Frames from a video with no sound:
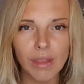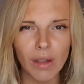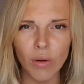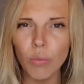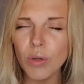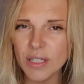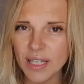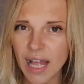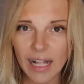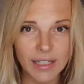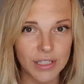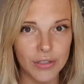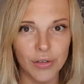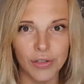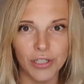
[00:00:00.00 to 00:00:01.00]
Was that
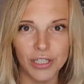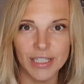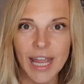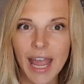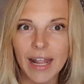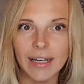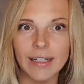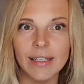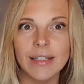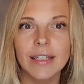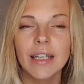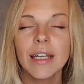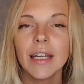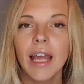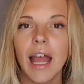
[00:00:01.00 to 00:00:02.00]
surge intense?
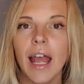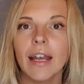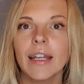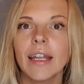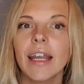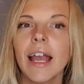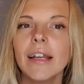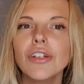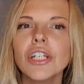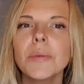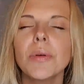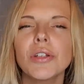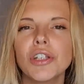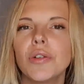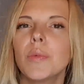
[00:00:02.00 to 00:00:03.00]
And it kind of just
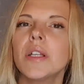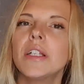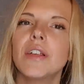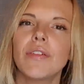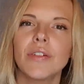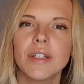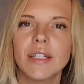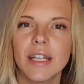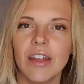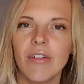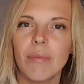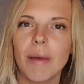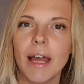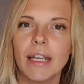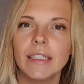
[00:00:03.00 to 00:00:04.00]
puts you in a different state of
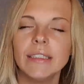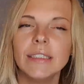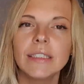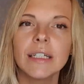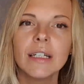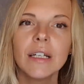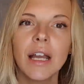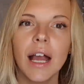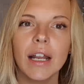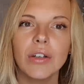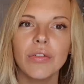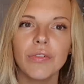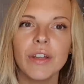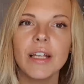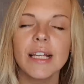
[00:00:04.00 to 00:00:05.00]
mind, and it
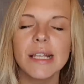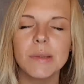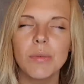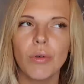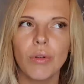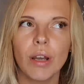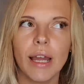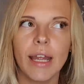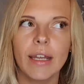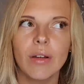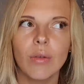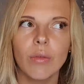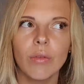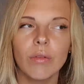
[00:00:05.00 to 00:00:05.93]
feels more like,